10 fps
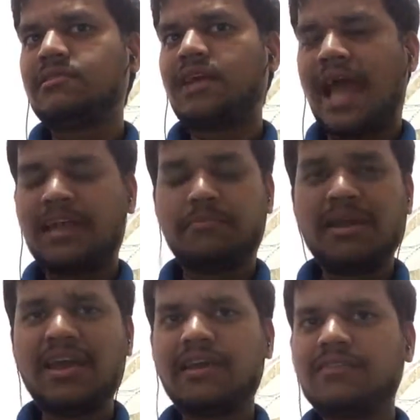had
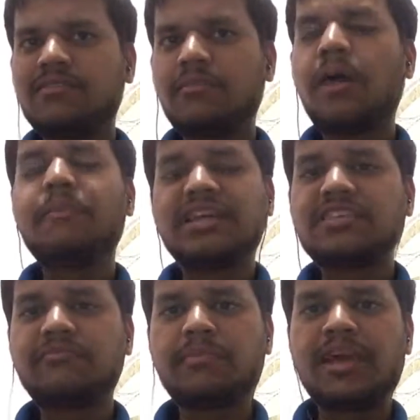made, a
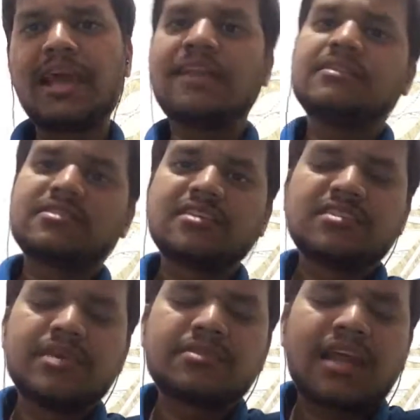makeshift make, and
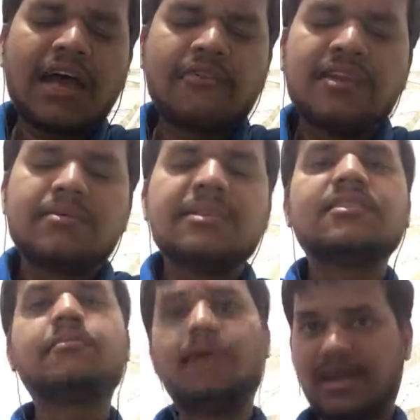such tapes are available
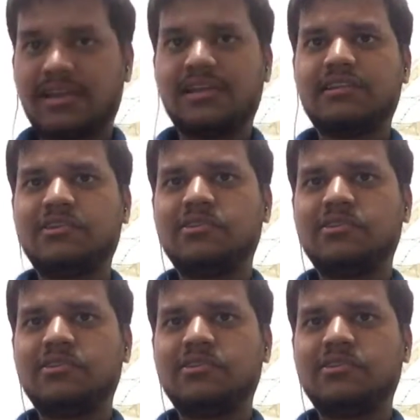in the market.